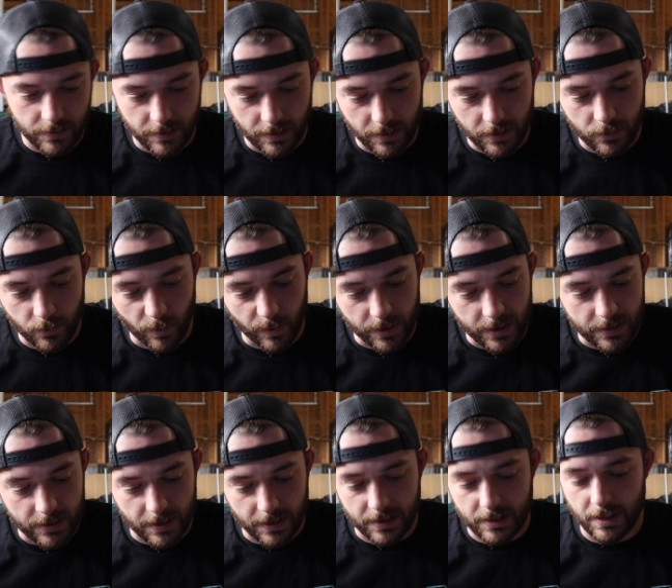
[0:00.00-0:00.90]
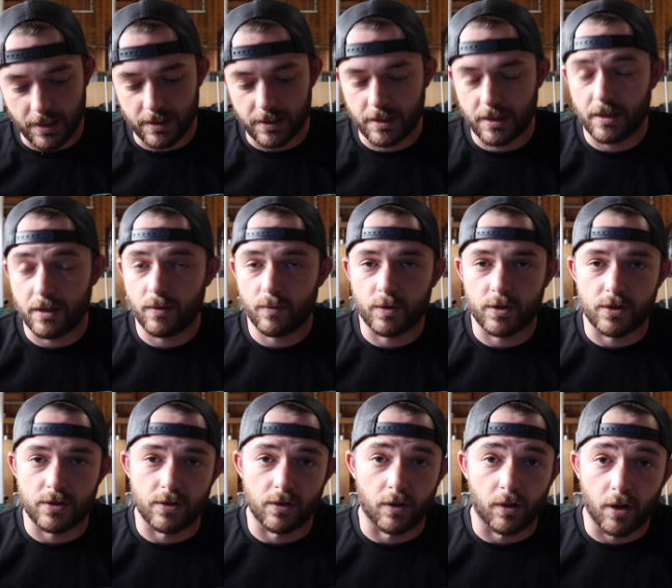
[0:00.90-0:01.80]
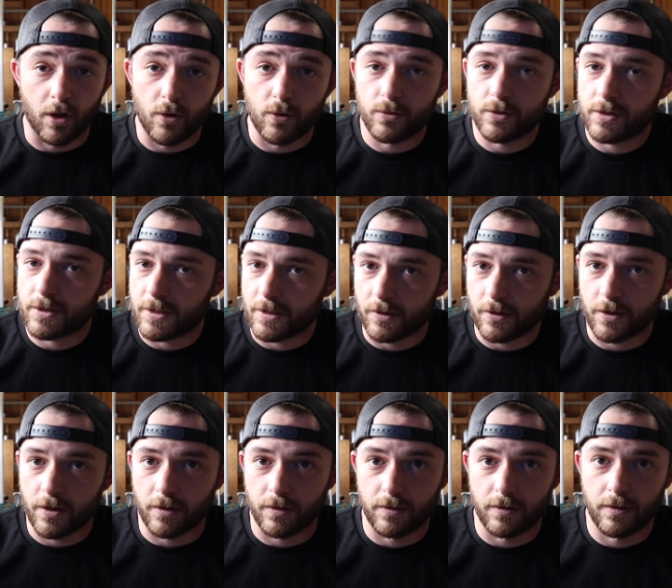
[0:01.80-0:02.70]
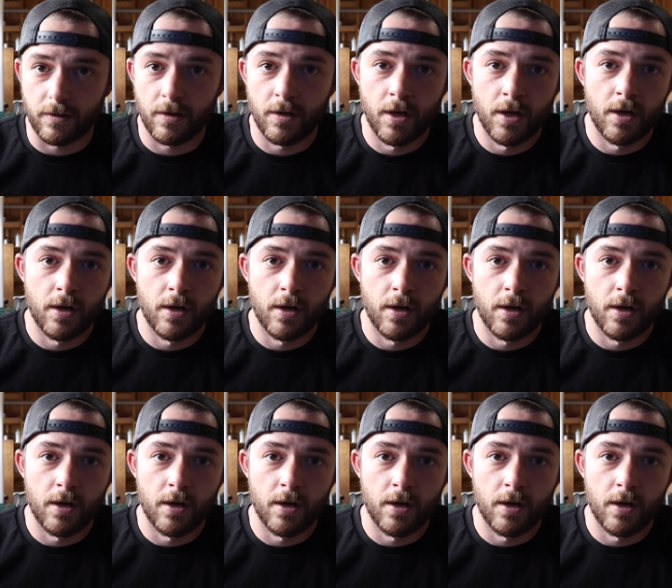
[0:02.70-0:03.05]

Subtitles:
the 2618, which is a low silicon